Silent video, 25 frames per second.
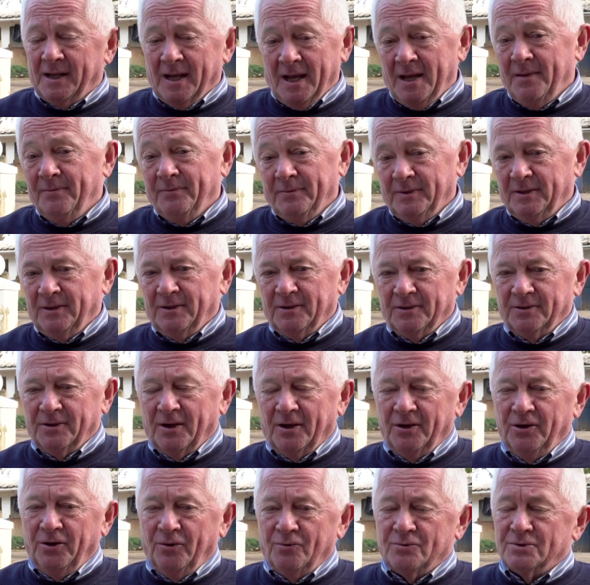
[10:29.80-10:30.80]
game. You know, the
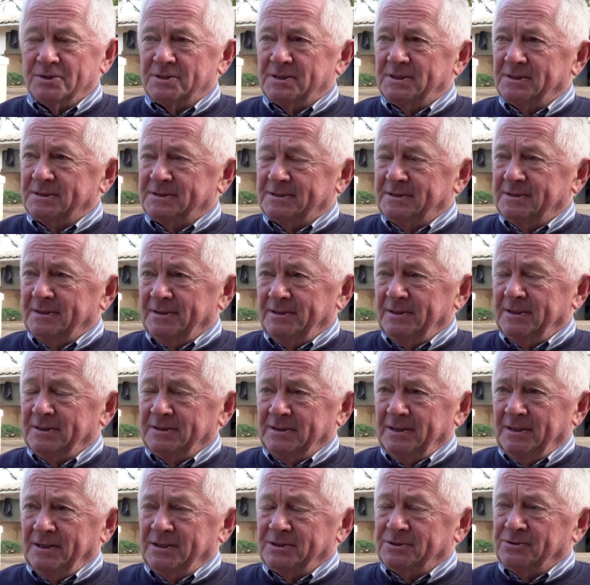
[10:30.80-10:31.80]
only horse
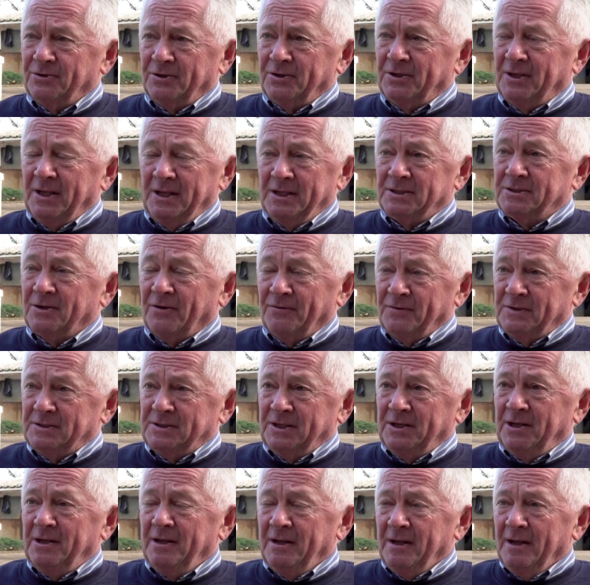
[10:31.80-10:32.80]
is not there is
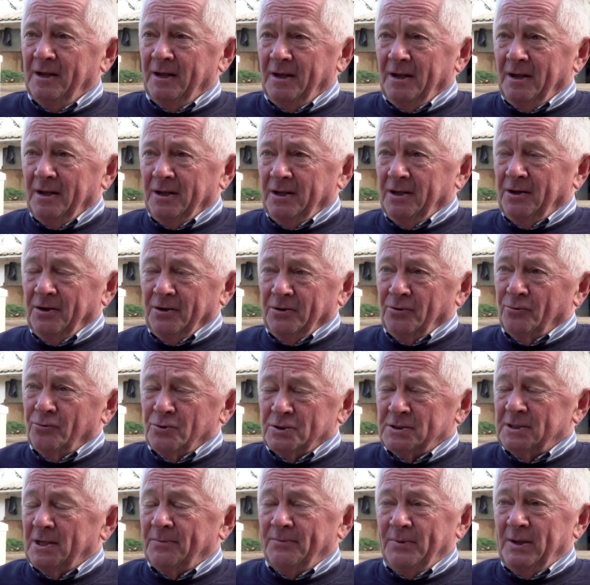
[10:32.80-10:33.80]
obviously, you know, the
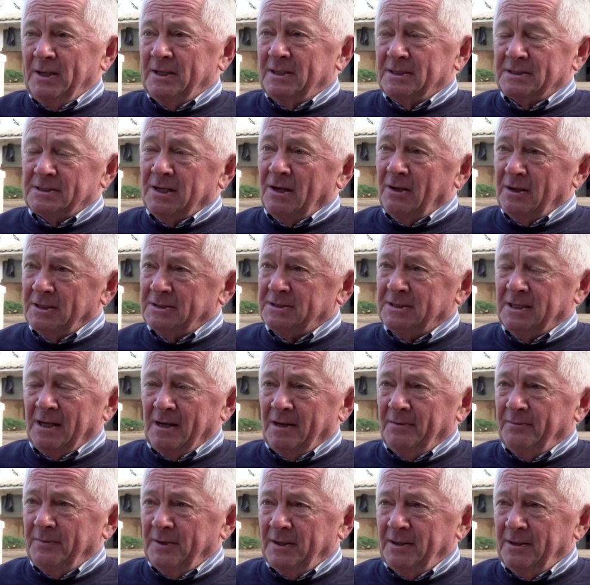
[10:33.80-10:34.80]
horse that beat us last
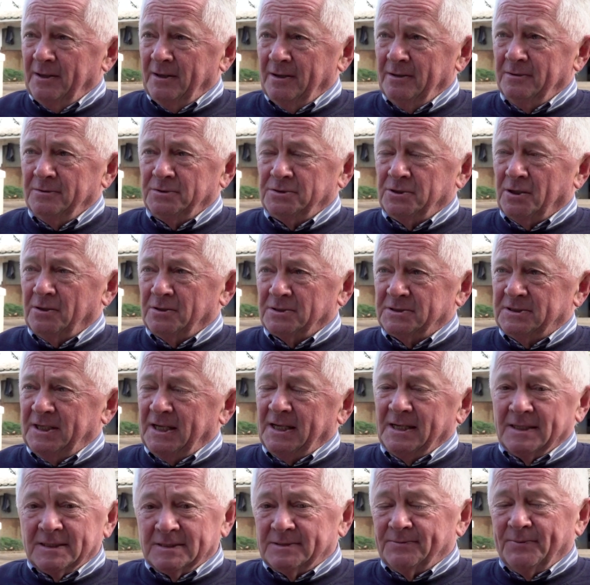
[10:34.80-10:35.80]
time, you know, Charles
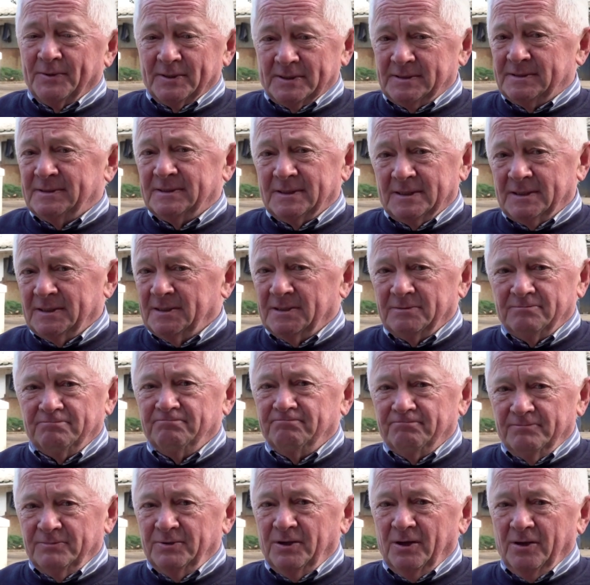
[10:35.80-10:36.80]
Dickens. But,
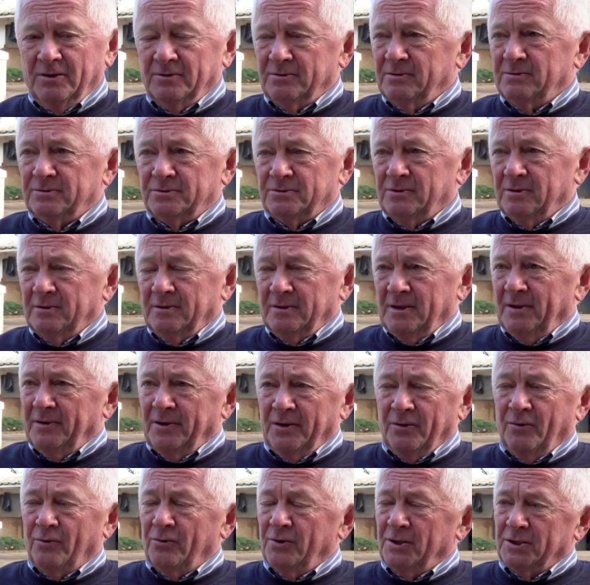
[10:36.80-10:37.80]
no, you
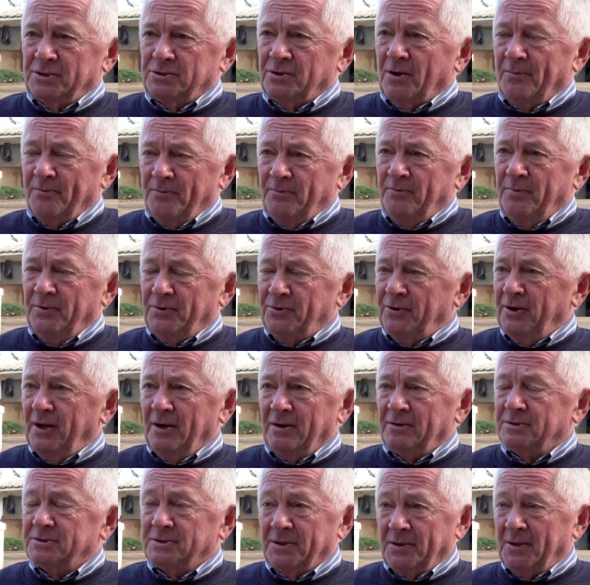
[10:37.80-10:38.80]
know, all the top 3
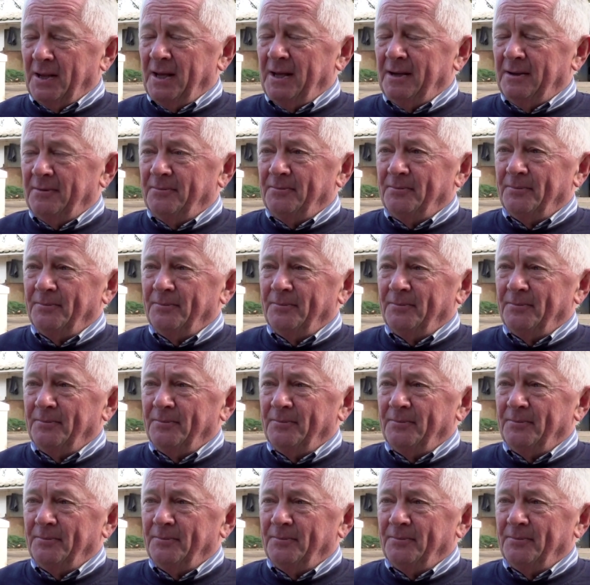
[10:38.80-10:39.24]
olds are there.